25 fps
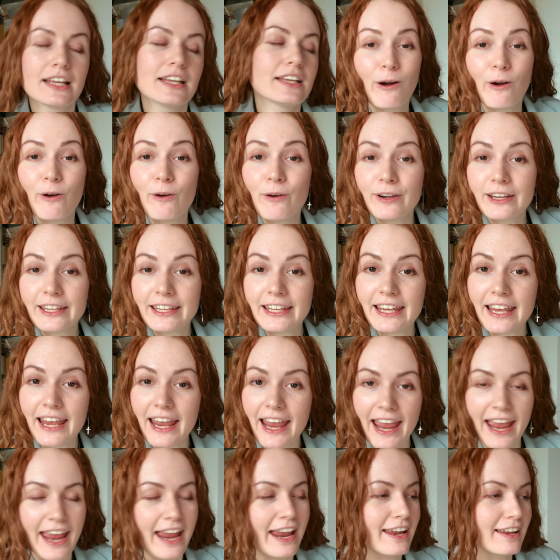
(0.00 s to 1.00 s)

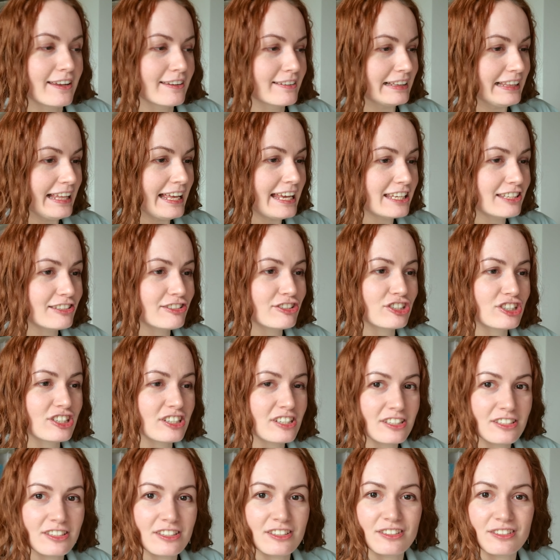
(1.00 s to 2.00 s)
okay, let's
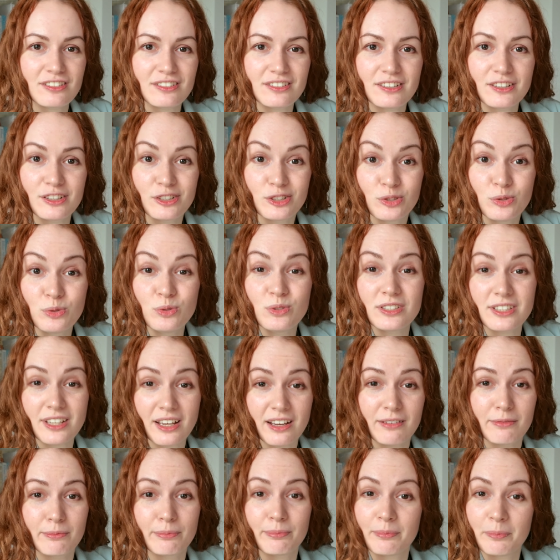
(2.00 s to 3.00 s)
just do
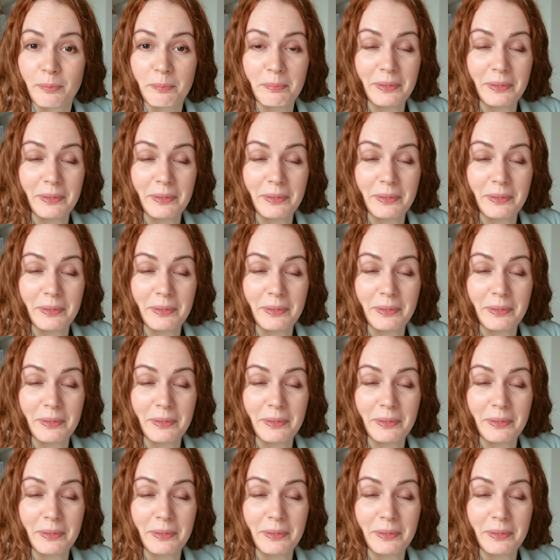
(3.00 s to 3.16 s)
some